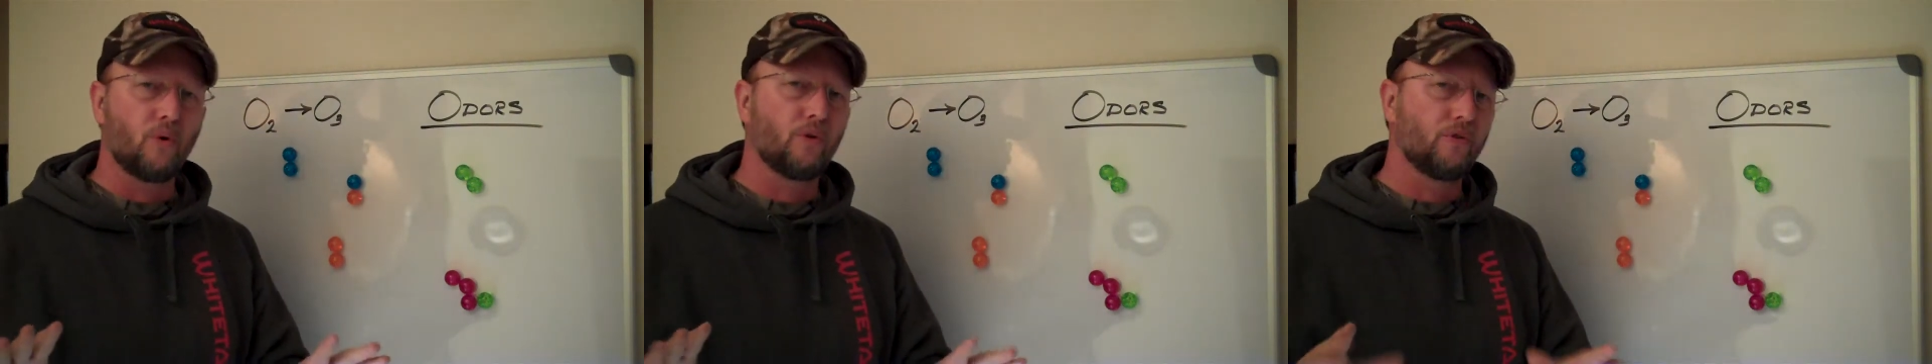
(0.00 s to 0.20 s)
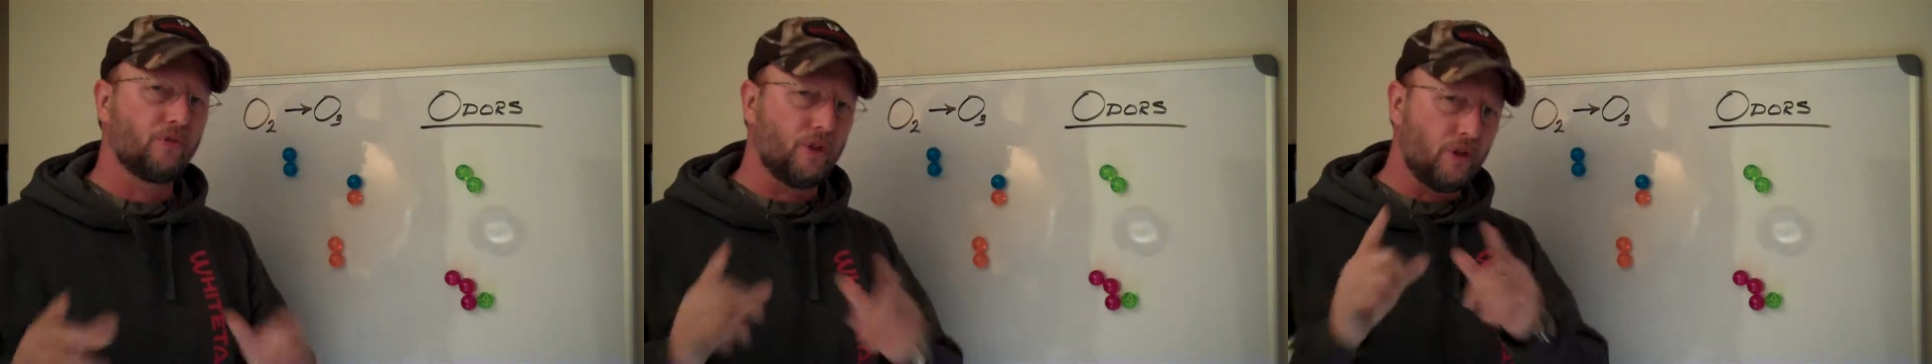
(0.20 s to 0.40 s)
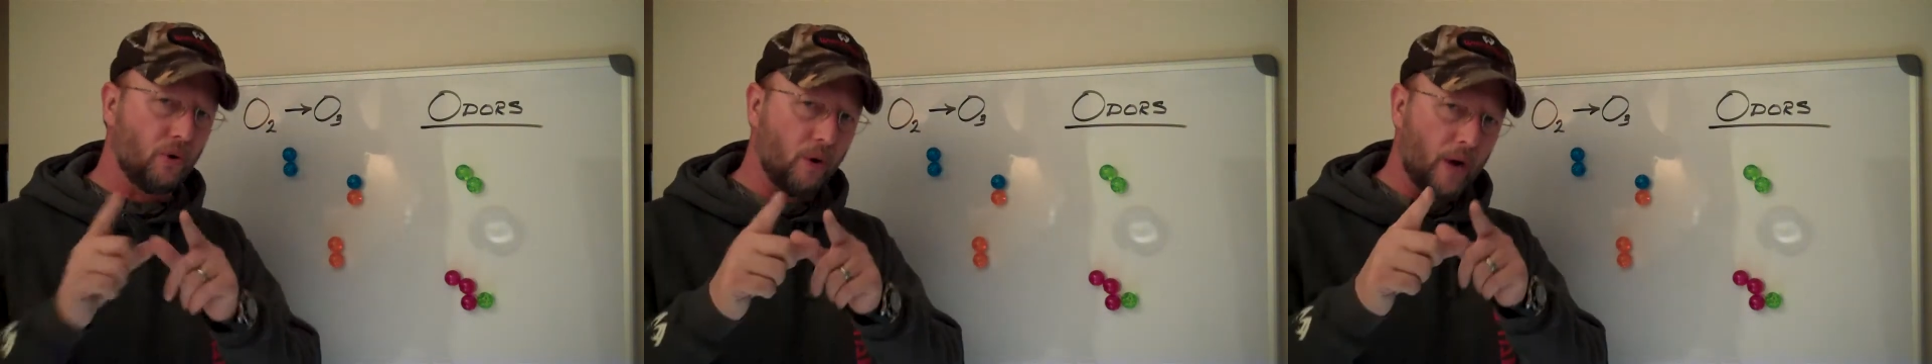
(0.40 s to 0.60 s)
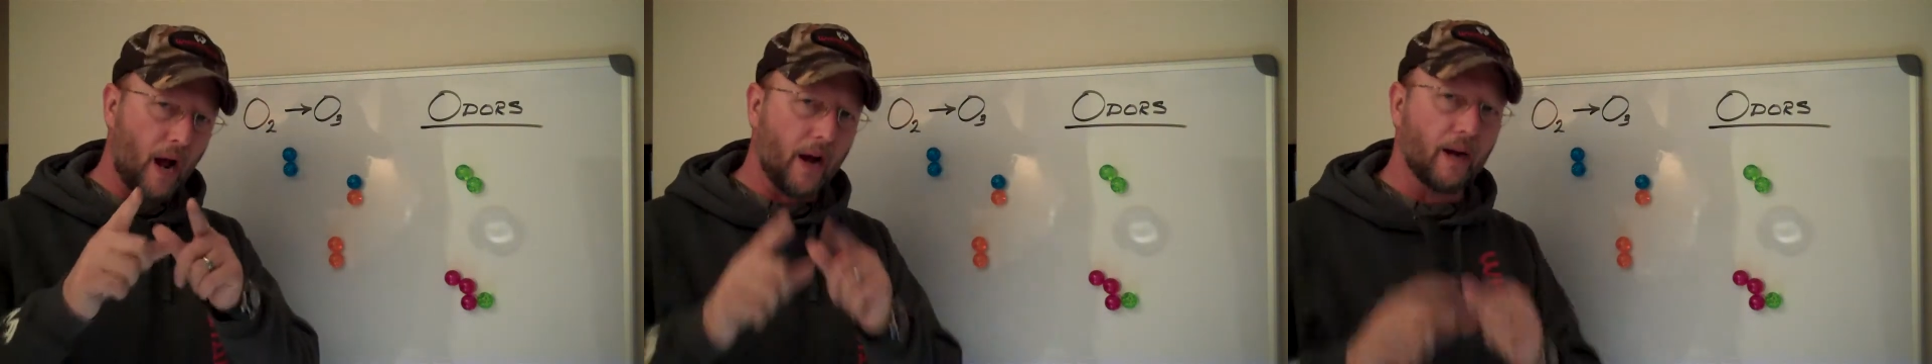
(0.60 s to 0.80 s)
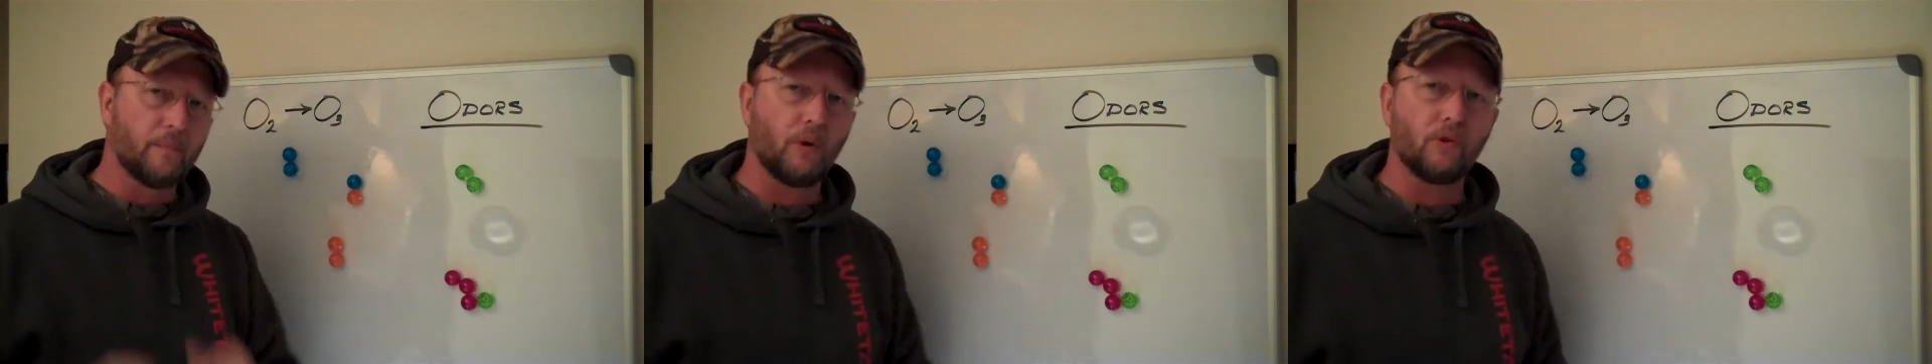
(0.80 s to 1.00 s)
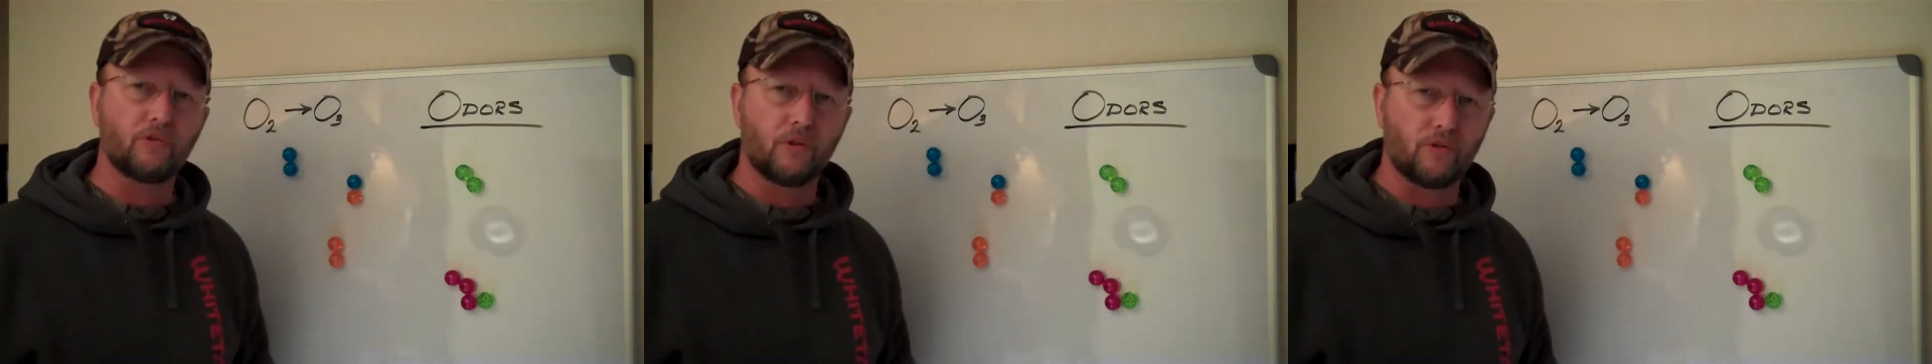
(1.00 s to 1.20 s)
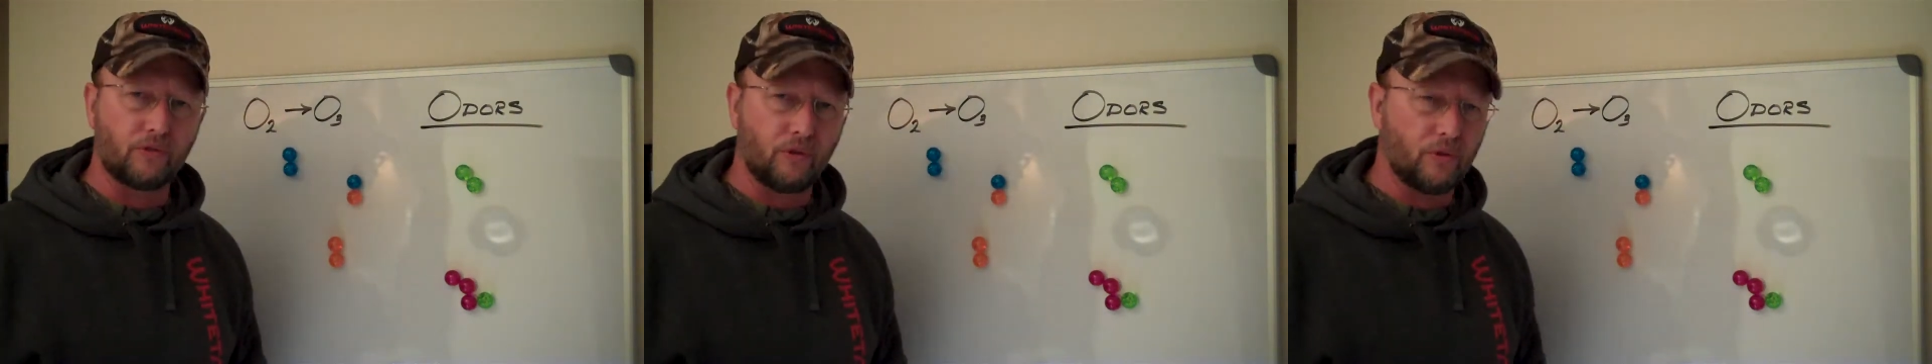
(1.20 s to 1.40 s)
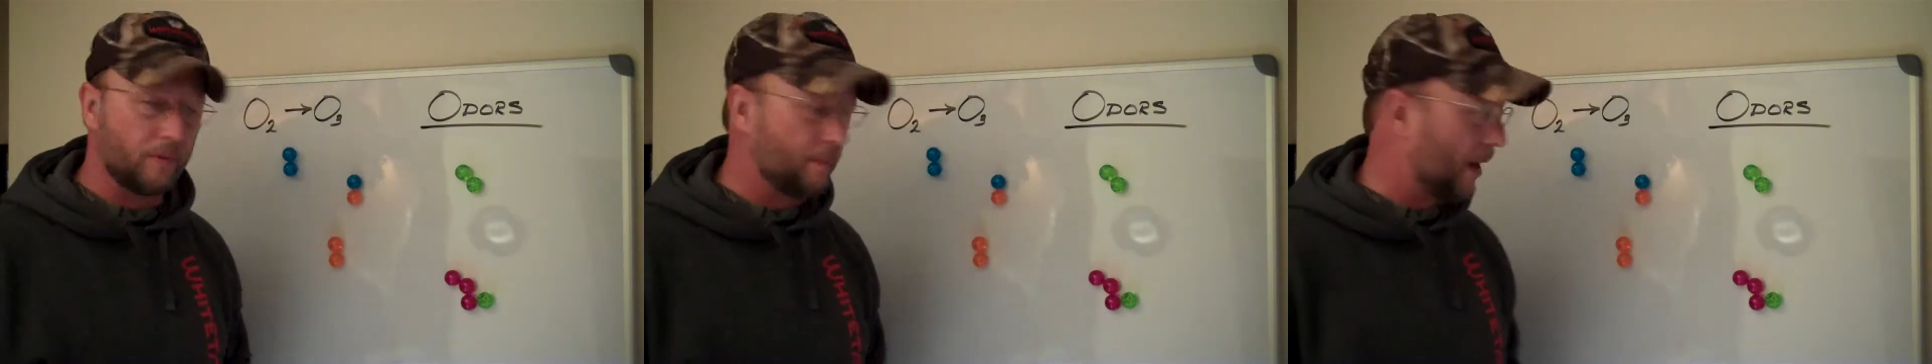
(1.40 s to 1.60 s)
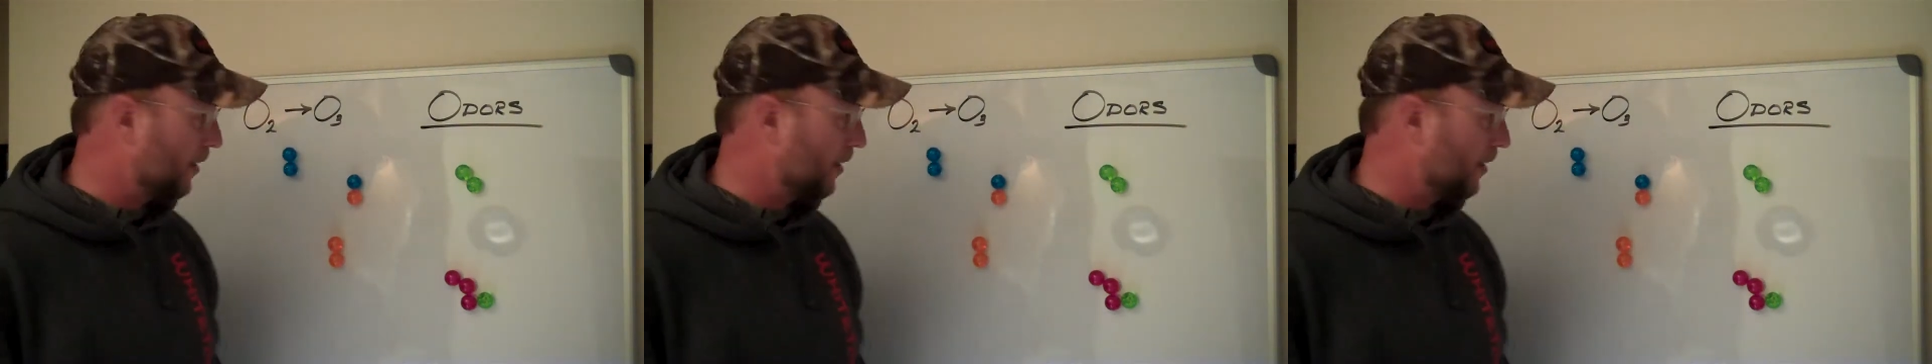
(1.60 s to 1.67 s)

odors that you and I are most concerned